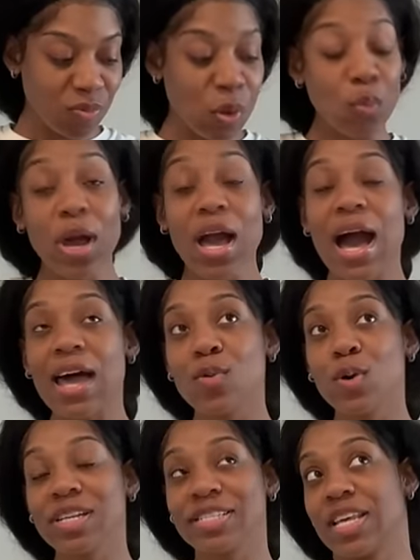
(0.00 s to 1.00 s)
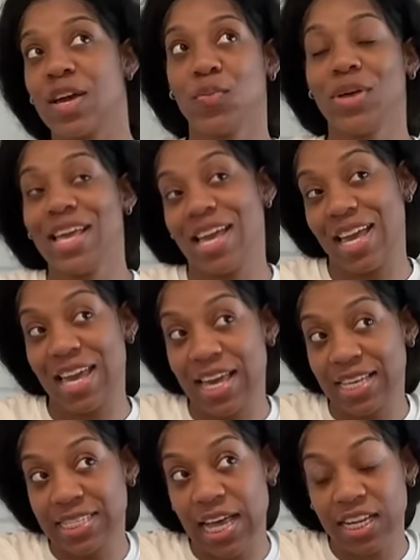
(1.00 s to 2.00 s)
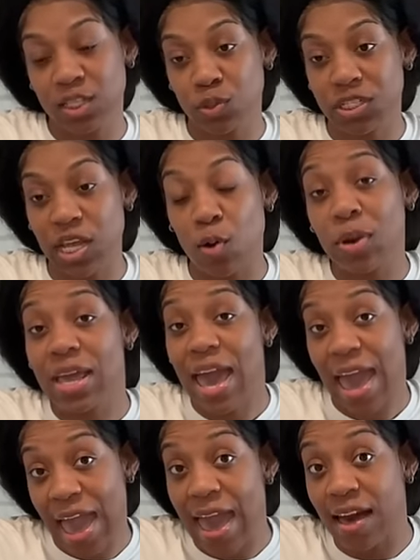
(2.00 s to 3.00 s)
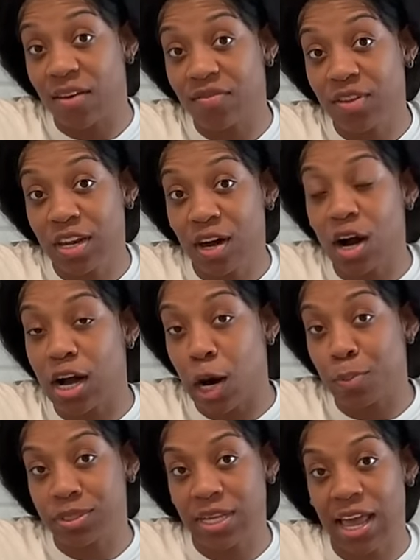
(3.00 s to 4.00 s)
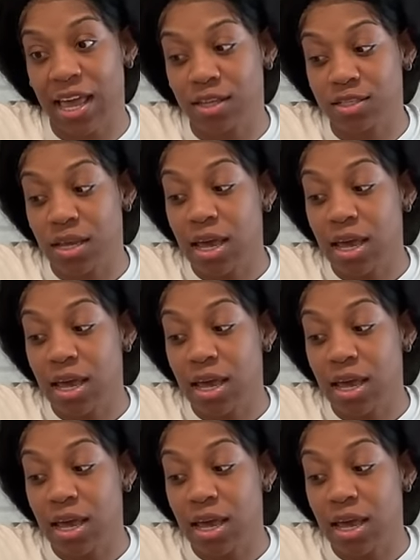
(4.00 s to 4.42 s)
well, I don't want to say we is. I just want to say we have, you know, a couple times.